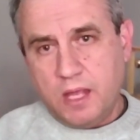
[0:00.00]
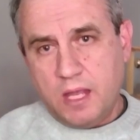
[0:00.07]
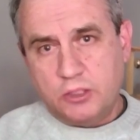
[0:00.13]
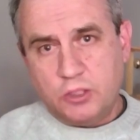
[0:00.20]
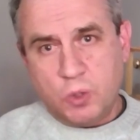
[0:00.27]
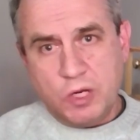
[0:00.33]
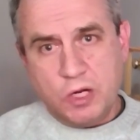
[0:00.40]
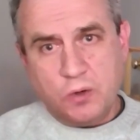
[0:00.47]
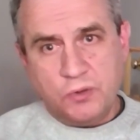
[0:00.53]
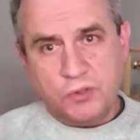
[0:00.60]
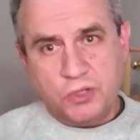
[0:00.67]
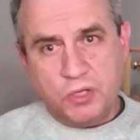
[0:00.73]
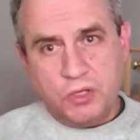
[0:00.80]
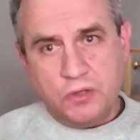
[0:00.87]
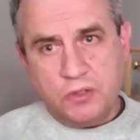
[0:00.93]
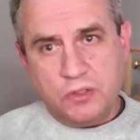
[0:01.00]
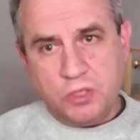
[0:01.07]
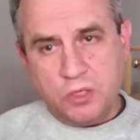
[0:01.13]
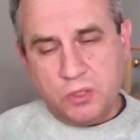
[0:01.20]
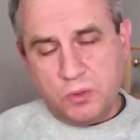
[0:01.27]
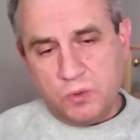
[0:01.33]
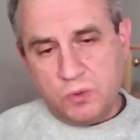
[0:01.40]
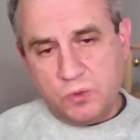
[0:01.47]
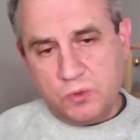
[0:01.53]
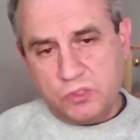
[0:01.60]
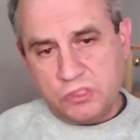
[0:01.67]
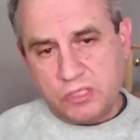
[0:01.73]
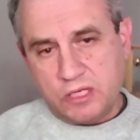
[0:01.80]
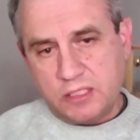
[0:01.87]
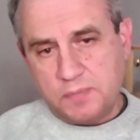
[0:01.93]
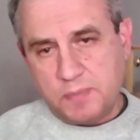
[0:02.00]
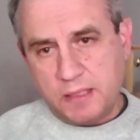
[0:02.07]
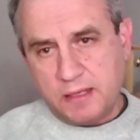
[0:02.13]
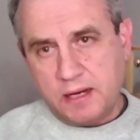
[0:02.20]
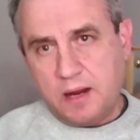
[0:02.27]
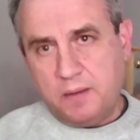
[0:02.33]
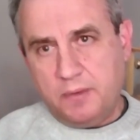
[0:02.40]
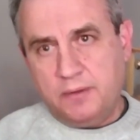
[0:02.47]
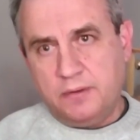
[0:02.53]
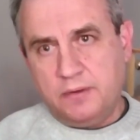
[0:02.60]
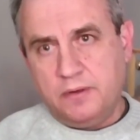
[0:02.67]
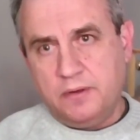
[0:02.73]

So he continued to use the suspect hammer